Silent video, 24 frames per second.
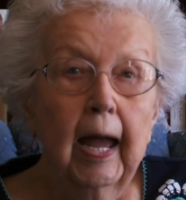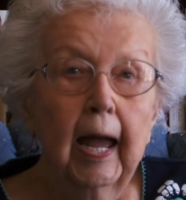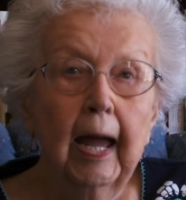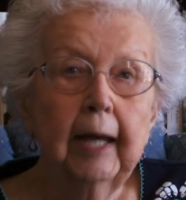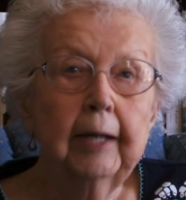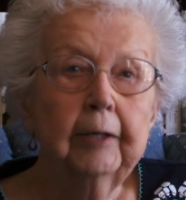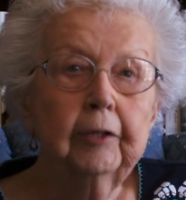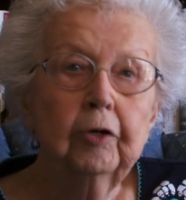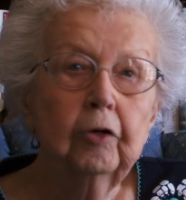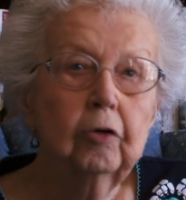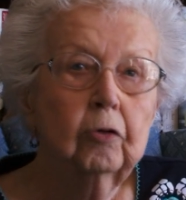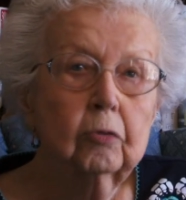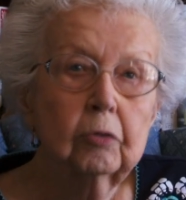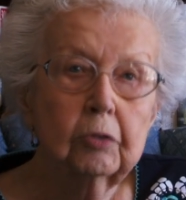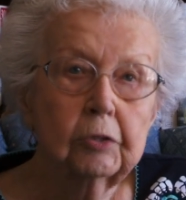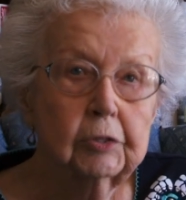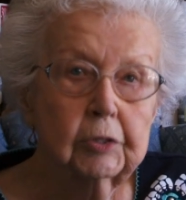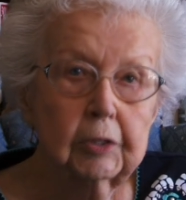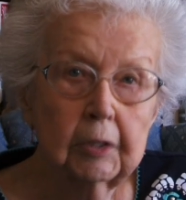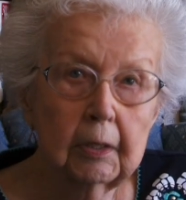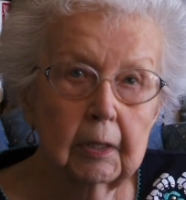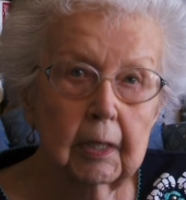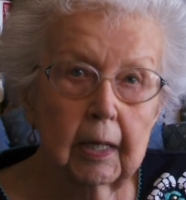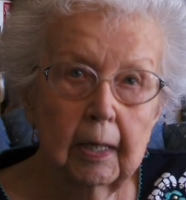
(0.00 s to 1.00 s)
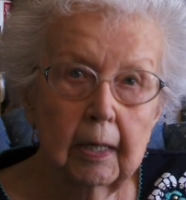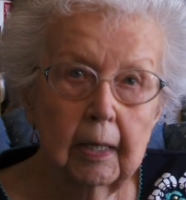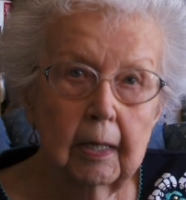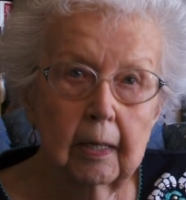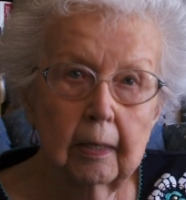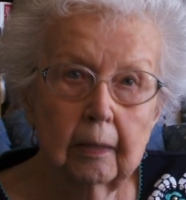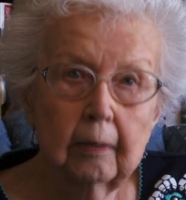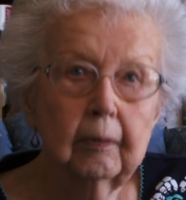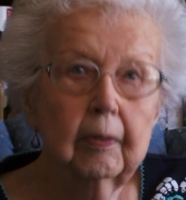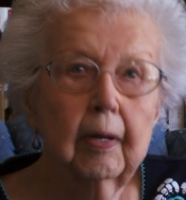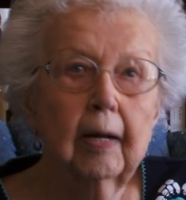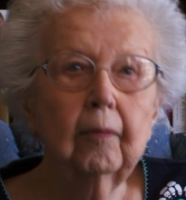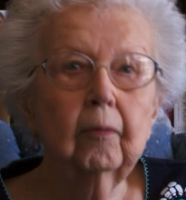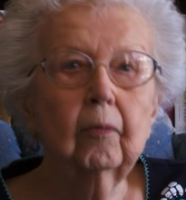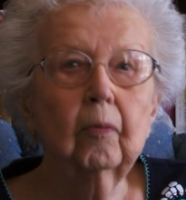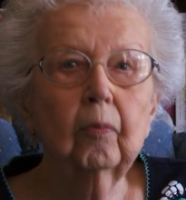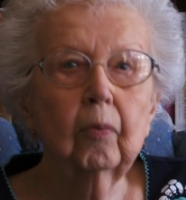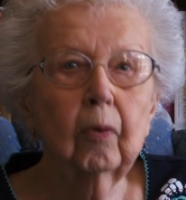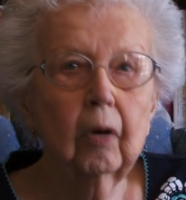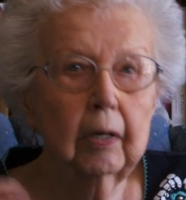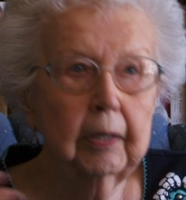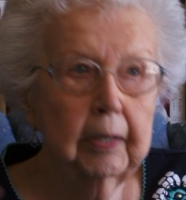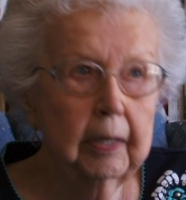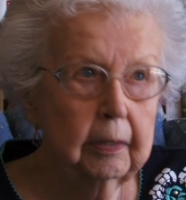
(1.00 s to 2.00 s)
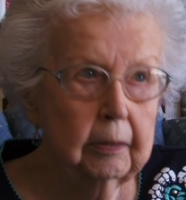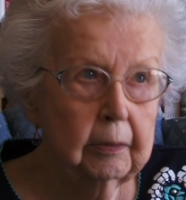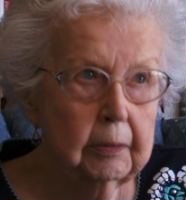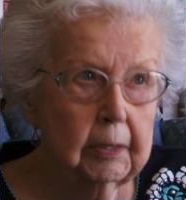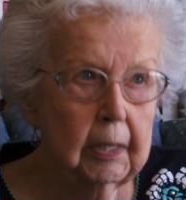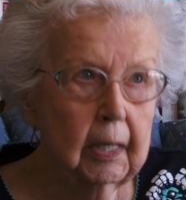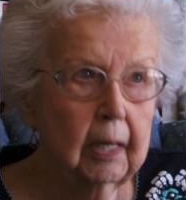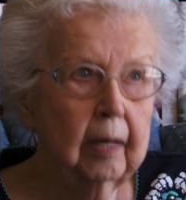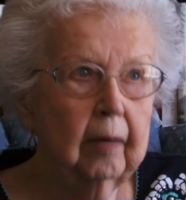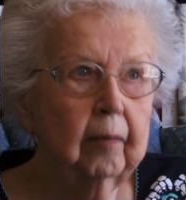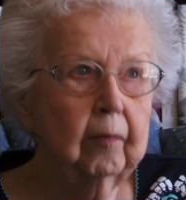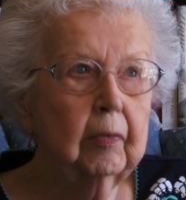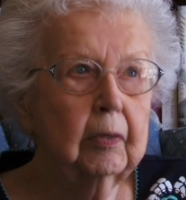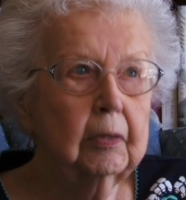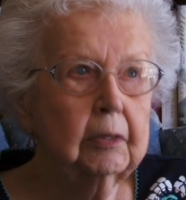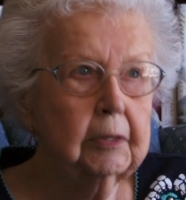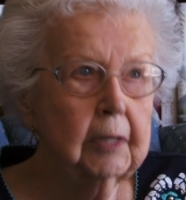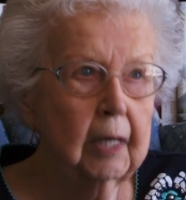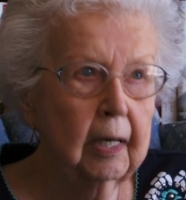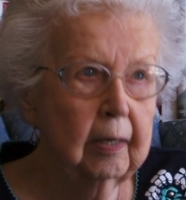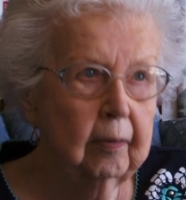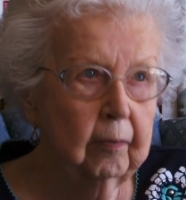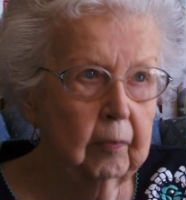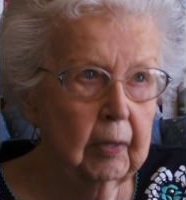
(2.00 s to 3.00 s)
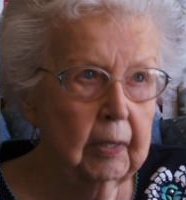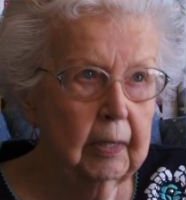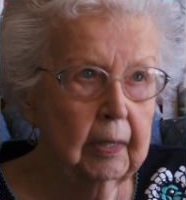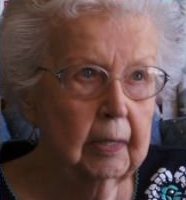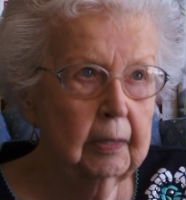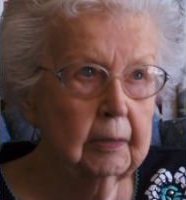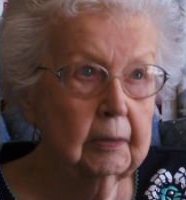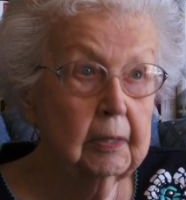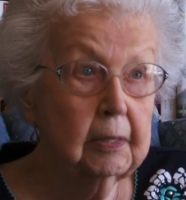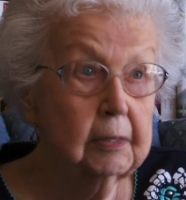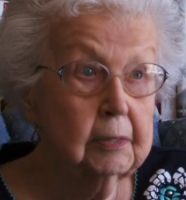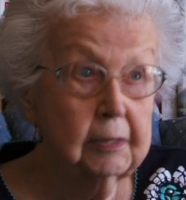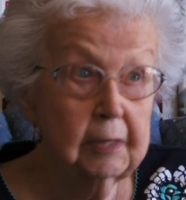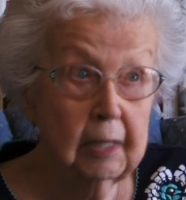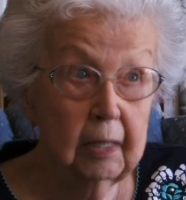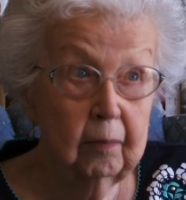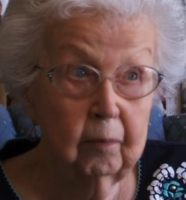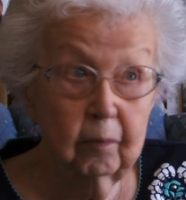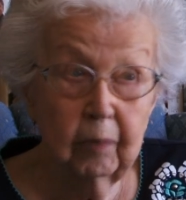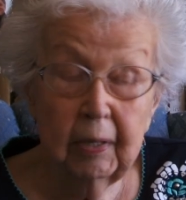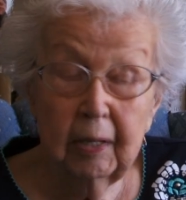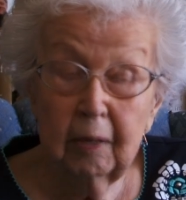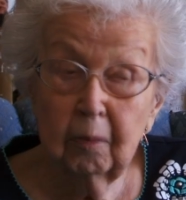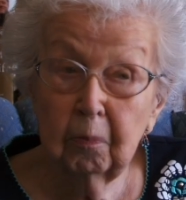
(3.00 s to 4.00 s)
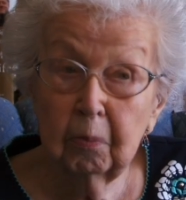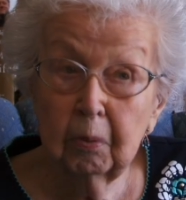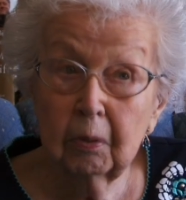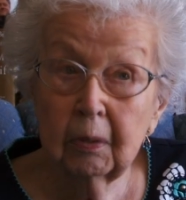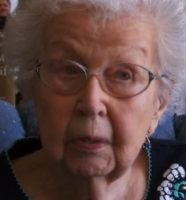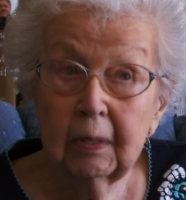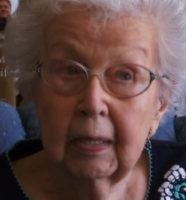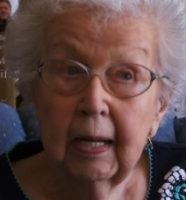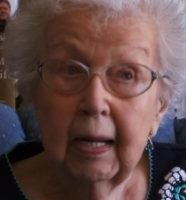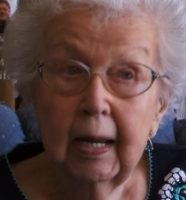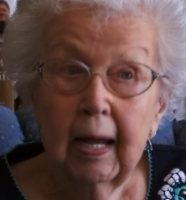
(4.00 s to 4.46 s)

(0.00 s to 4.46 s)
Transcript: And usually they were brought in time and time again, the same people,